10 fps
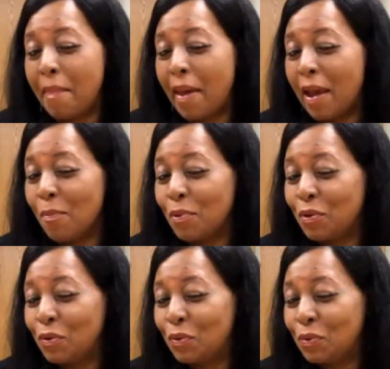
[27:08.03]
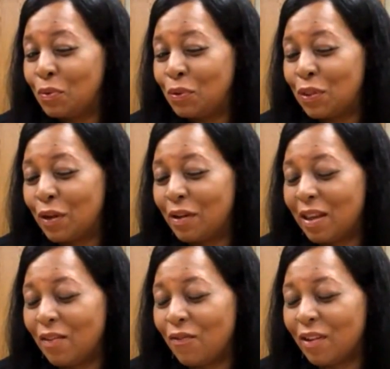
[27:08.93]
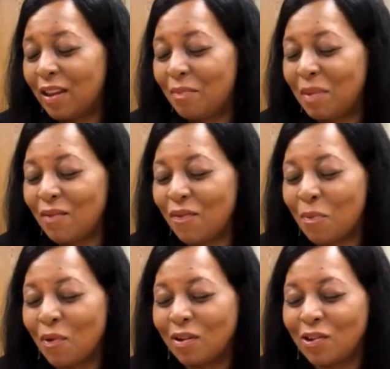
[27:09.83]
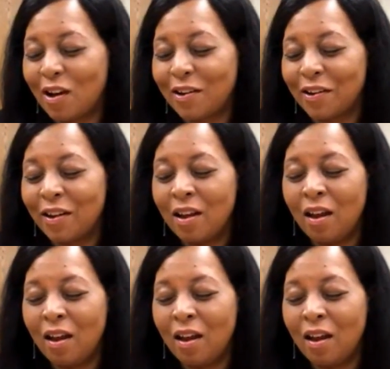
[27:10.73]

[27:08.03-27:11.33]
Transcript: April 30th. Forgive me if I'm wrong, daughter.